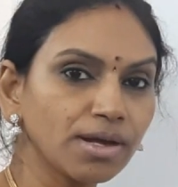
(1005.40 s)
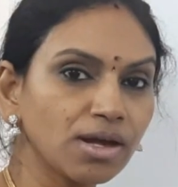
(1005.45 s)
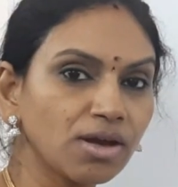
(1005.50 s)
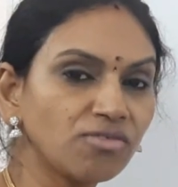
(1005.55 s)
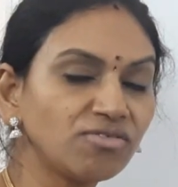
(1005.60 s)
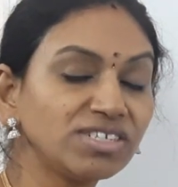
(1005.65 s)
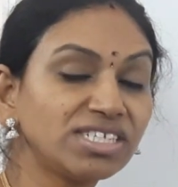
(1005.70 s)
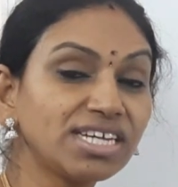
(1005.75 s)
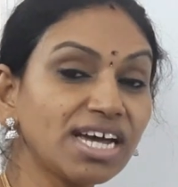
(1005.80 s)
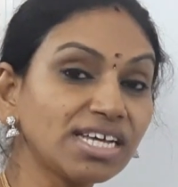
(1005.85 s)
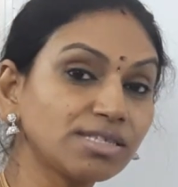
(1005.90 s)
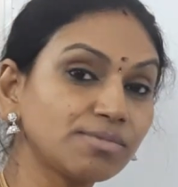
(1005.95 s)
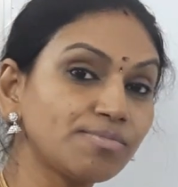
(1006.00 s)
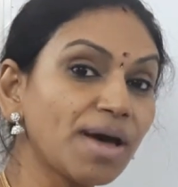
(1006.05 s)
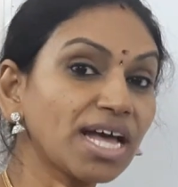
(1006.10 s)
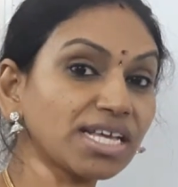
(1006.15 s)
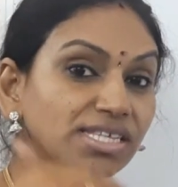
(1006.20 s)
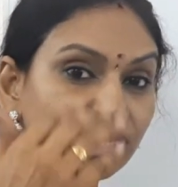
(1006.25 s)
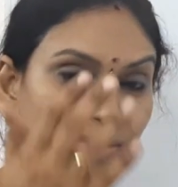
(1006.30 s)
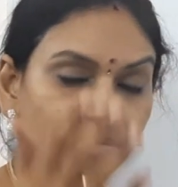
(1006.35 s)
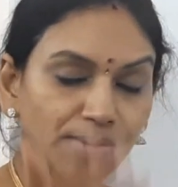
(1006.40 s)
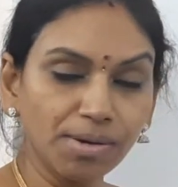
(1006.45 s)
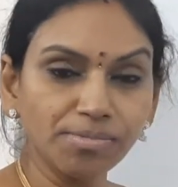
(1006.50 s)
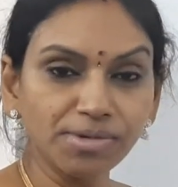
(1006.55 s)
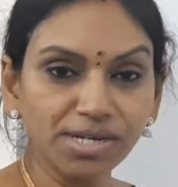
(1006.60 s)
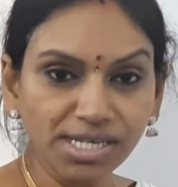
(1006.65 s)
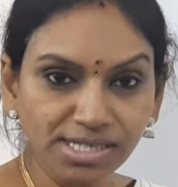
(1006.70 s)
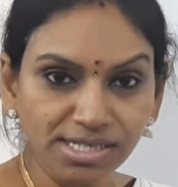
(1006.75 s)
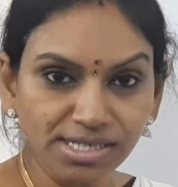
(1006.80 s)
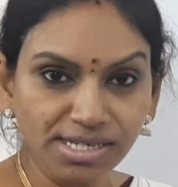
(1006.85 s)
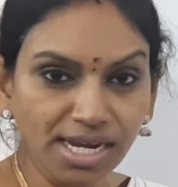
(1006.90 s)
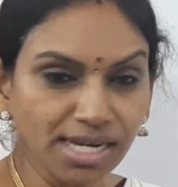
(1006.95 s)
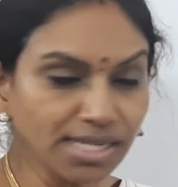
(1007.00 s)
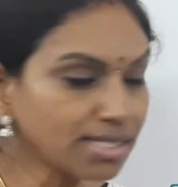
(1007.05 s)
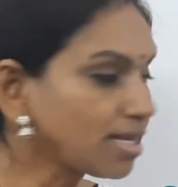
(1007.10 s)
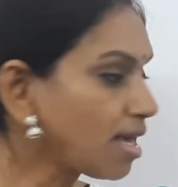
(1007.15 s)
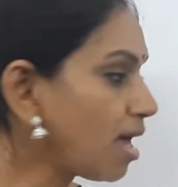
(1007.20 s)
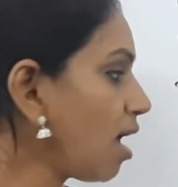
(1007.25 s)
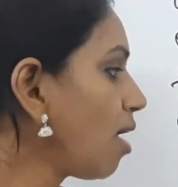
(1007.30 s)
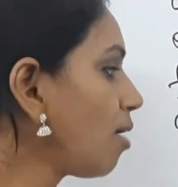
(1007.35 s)
which has maximum
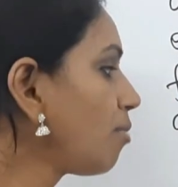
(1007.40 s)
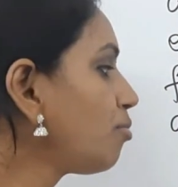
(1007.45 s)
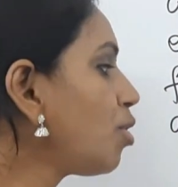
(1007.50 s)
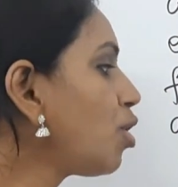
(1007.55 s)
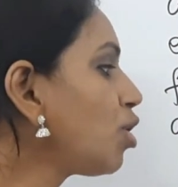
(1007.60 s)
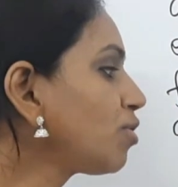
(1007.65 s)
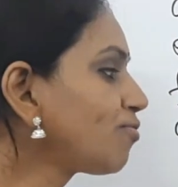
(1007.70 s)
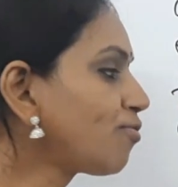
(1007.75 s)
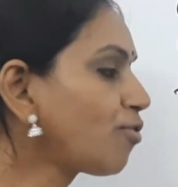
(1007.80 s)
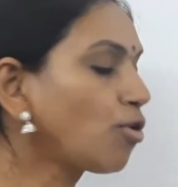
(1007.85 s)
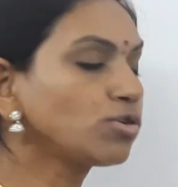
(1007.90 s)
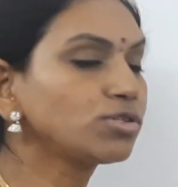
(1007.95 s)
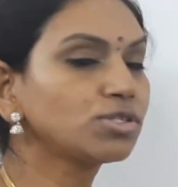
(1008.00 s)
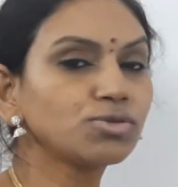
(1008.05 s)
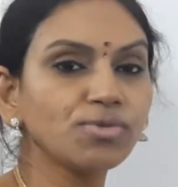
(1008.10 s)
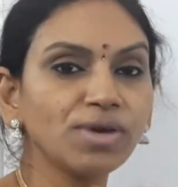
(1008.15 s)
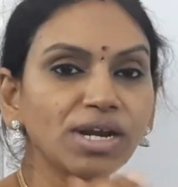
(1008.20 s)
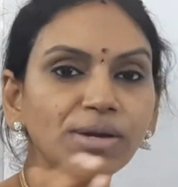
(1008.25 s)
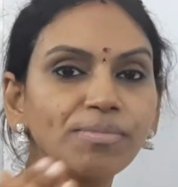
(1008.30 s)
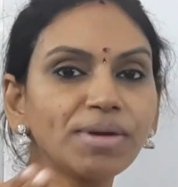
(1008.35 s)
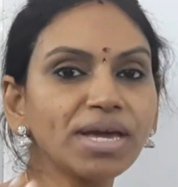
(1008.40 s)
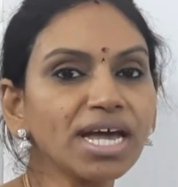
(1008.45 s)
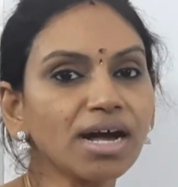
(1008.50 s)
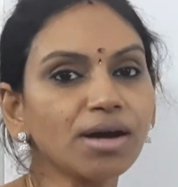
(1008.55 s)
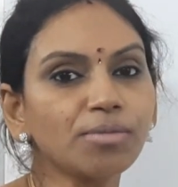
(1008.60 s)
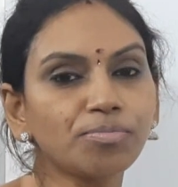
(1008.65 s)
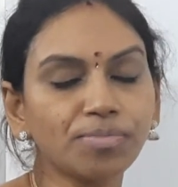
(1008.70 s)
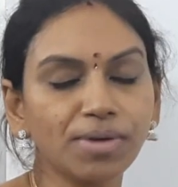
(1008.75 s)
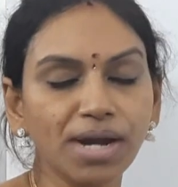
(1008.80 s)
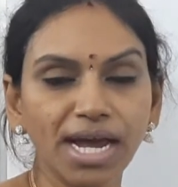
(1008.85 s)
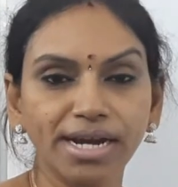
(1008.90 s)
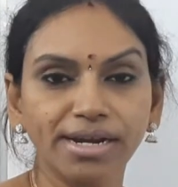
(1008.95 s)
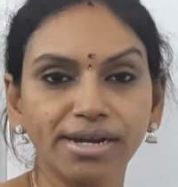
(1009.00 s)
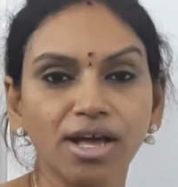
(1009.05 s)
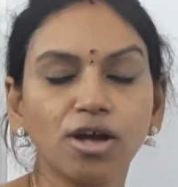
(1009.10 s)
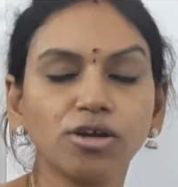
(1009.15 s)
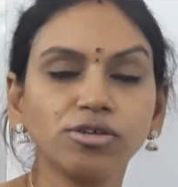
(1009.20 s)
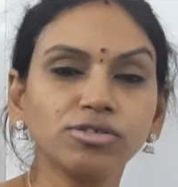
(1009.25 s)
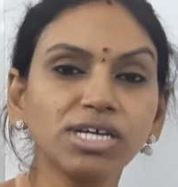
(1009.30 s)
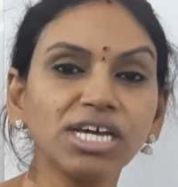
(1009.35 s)
distance, more force will be applied.
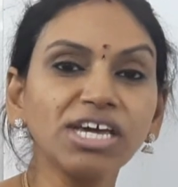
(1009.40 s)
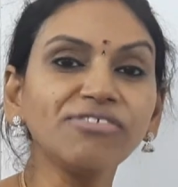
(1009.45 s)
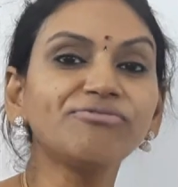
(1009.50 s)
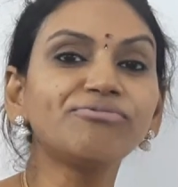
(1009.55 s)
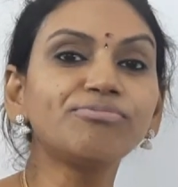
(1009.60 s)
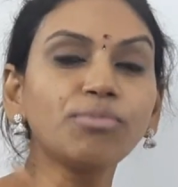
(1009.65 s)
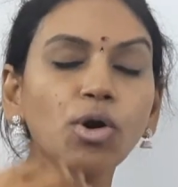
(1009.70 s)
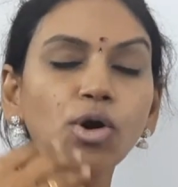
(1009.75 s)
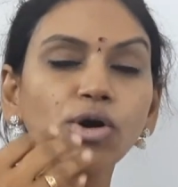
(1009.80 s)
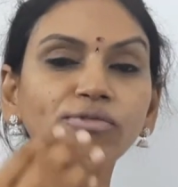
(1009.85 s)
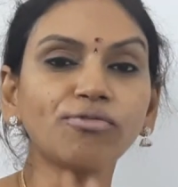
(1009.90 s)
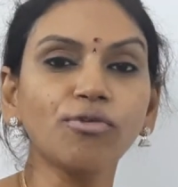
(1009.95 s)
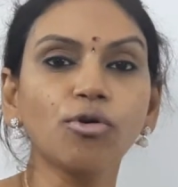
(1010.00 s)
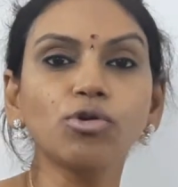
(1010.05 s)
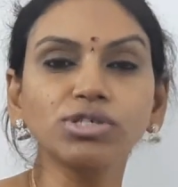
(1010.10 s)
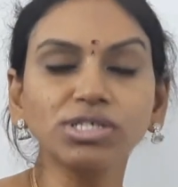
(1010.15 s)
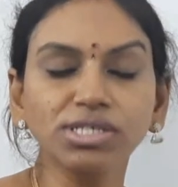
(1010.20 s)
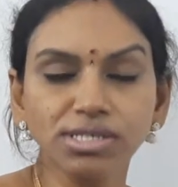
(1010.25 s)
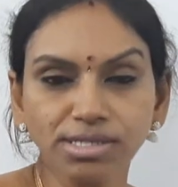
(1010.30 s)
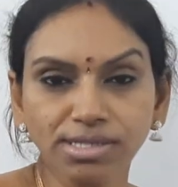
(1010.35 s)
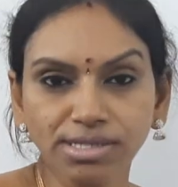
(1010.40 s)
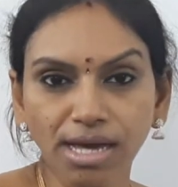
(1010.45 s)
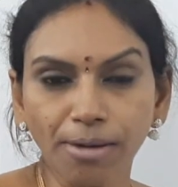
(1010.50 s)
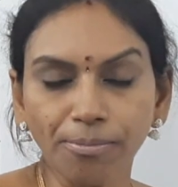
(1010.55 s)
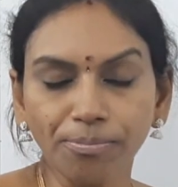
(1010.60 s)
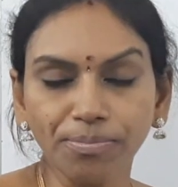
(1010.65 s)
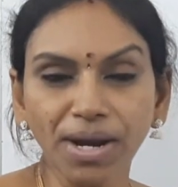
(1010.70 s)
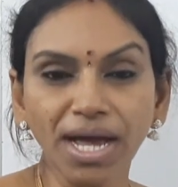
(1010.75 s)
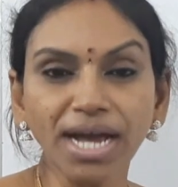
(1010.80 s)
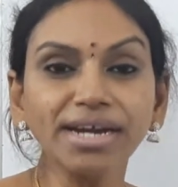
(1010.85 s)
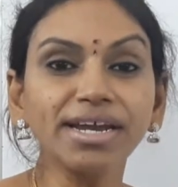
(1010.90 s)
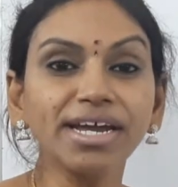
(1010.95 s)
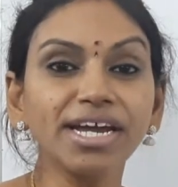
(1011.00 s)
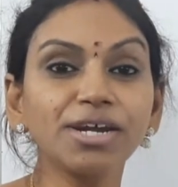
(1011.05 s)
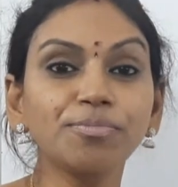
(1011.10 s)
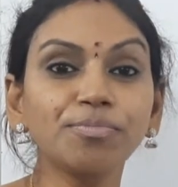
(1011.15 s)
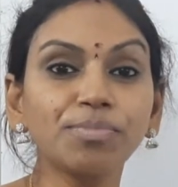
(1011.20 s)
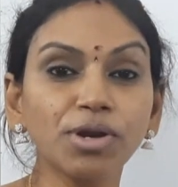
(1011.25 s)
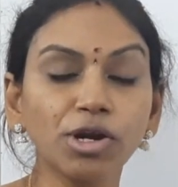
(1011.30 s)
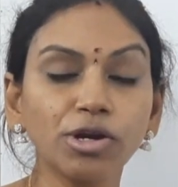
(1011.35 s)
So if more force is applied,
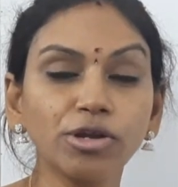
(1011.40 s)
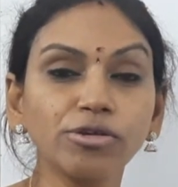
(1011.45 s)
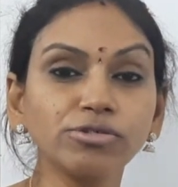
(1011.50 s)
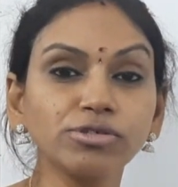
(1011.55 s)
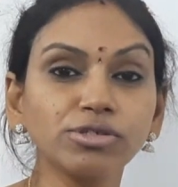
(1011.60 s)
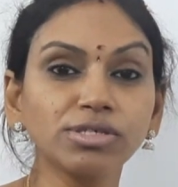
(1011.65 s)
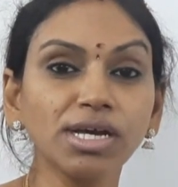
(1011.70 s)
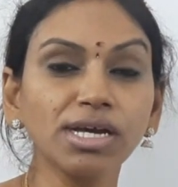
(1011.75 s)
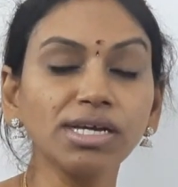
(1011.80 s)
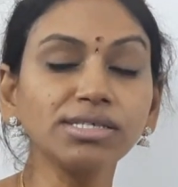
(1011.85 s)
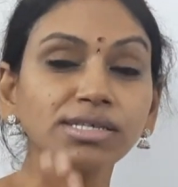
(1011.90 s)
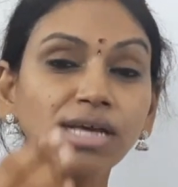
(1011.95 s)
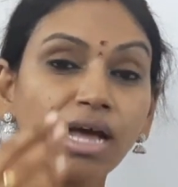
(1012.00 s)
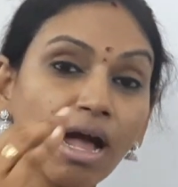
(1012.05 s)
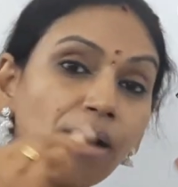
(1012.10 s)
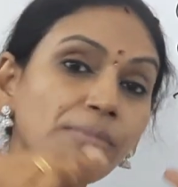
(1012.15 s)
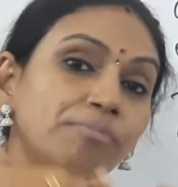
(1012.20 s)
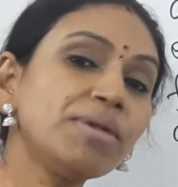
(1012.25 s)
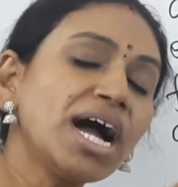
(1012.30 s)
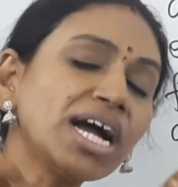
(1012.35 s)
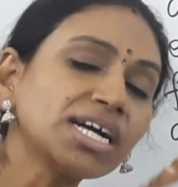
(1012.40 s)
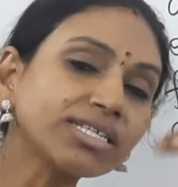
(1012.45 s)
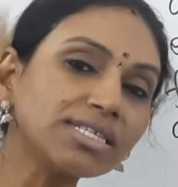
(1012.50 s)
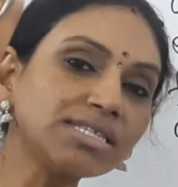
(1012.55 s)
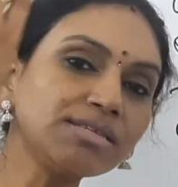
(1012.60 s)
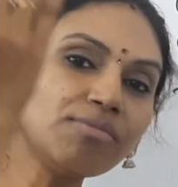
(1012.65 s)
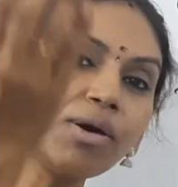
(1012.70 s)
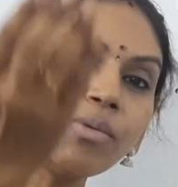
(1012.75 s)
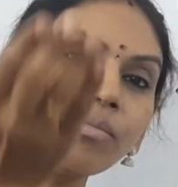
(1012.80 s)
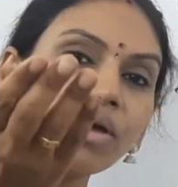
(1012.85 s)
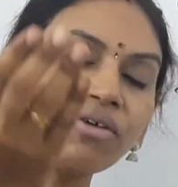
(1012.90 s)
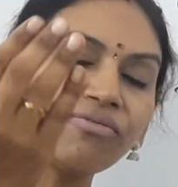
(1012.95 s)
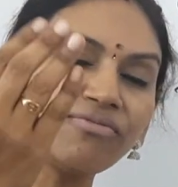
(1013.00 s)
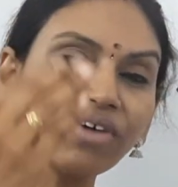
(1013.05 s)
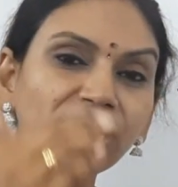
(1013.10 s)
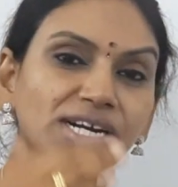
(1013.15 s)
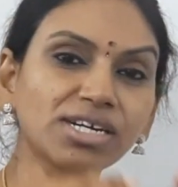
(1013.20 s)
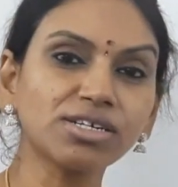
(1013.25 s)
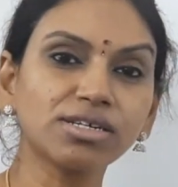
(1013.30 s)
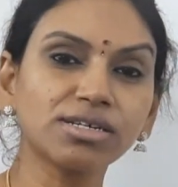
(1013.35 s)
it produces maximum
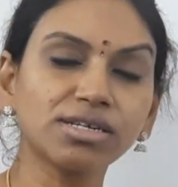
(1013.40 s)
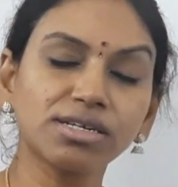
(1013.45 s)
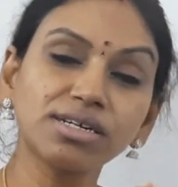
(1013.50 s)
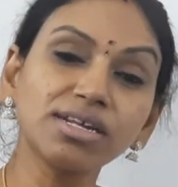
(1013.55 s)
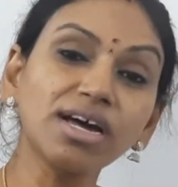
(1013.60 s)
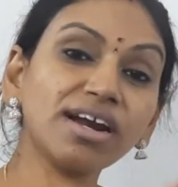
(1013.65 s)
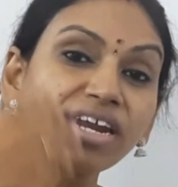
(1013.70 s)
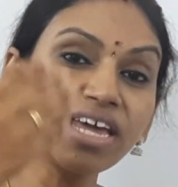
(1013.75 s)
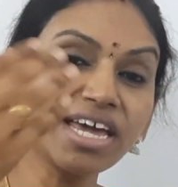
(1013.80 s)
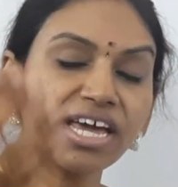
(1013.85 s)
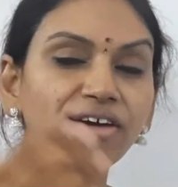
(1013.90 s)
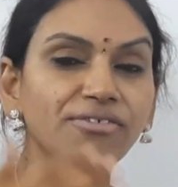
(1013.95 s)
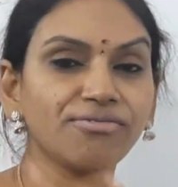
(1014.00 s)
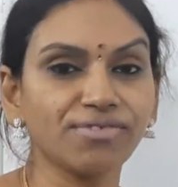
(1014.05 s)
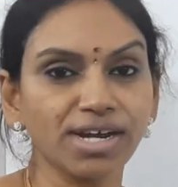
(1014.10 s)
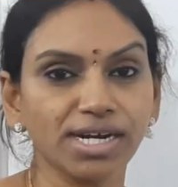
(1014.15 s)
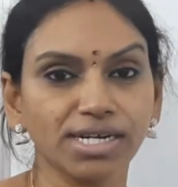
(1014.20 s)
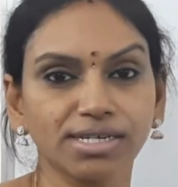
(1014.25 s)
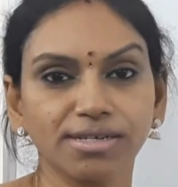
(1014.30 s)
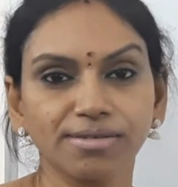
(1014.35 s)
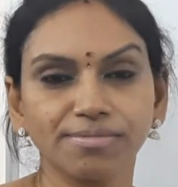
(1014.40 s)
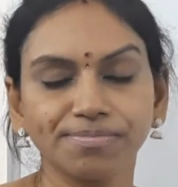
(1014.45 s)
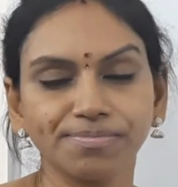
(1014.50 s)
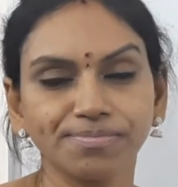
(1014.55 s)
effect, turning effect.